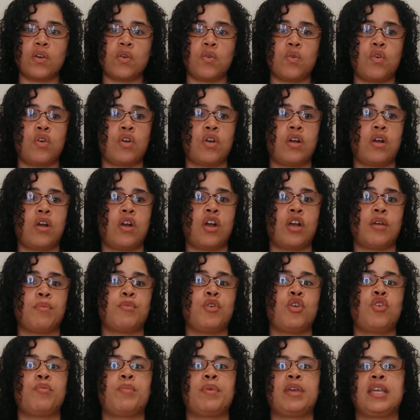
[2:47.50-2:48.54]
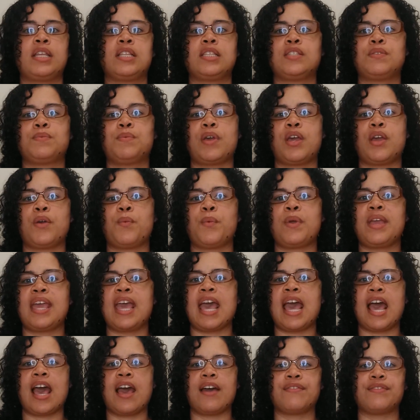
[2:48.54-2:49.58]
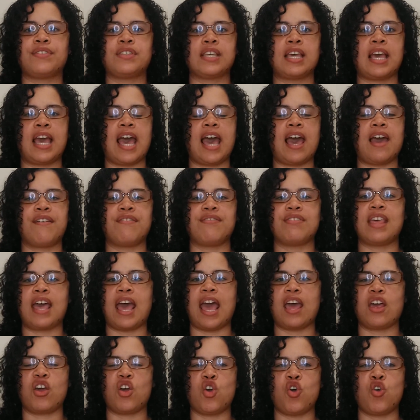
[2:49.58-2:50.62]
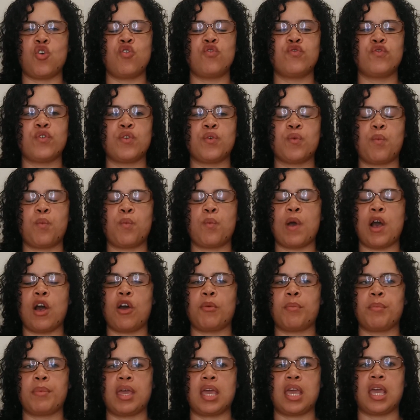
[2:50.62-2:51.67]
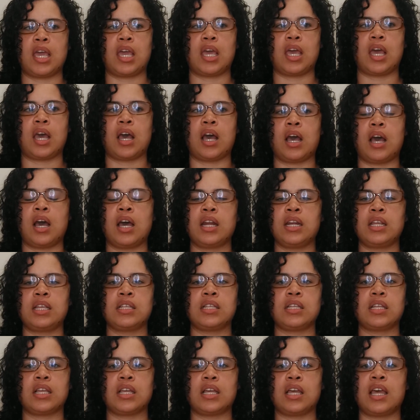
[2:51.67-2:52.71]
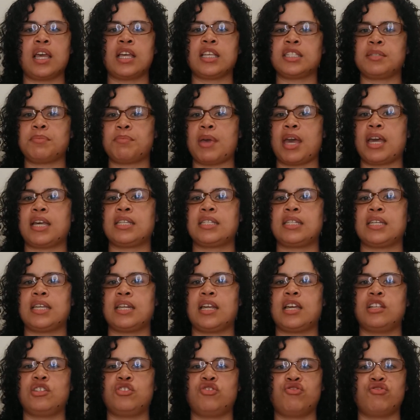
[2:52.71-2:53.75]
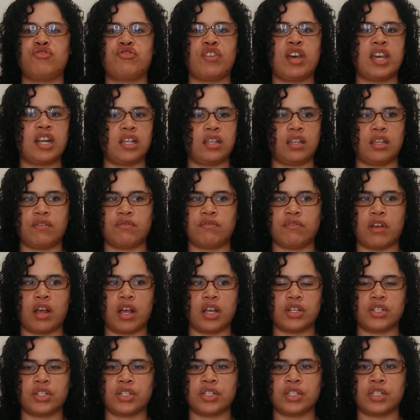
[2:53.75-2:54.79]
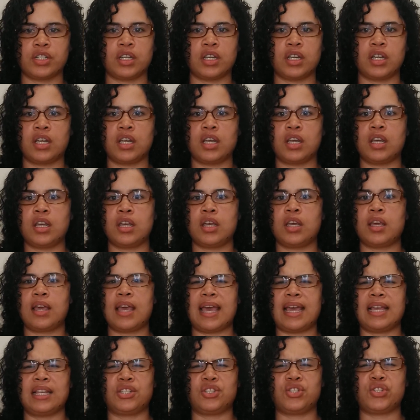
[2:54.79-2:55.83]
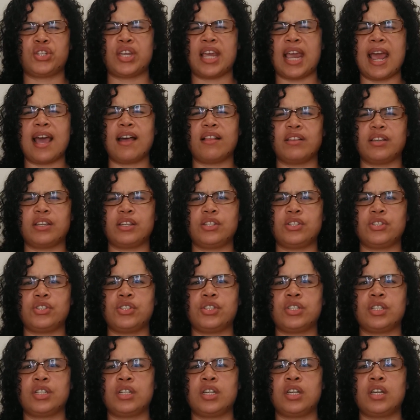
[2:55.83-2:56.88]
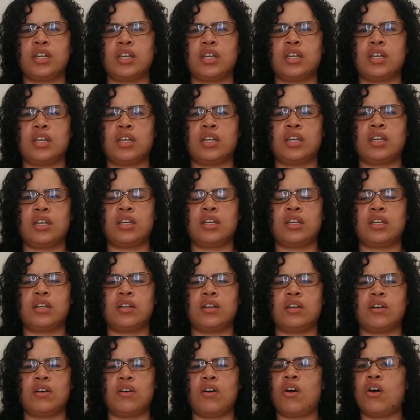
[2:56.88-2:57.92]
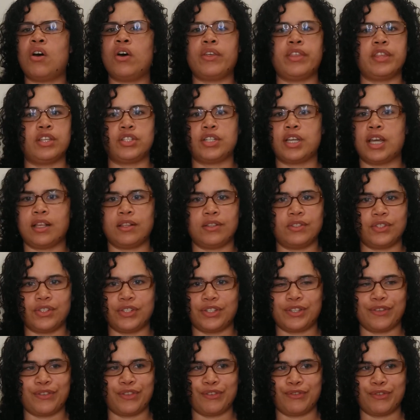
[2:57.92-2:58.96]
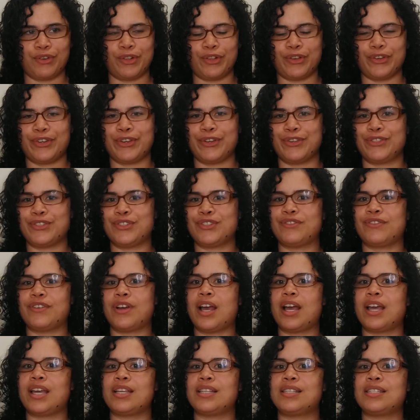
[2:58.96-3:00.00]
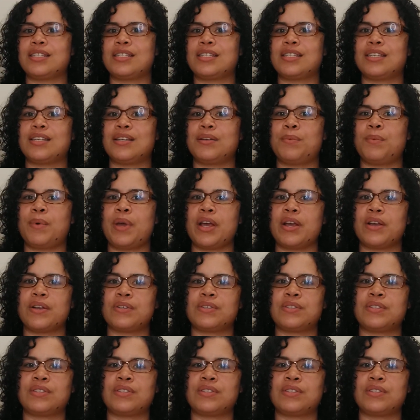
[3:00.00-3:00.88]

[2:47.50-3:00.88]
Or our moments where we have to have that overwhelming, unexpected adrenaline rush and challenge all the challenges of the roller coaster rides, where